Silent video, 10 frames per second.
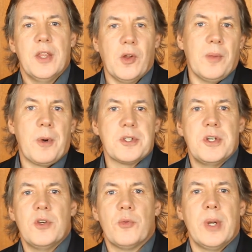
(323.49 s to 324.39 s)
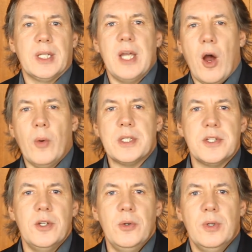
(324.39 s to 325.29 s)
The only person you really owe it
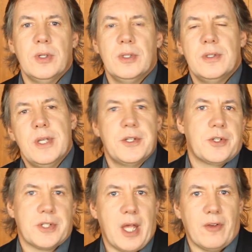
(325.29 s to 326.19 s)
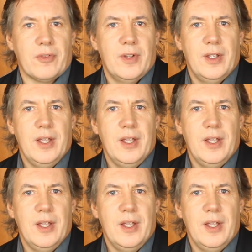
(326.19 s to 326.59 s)
to is yourself.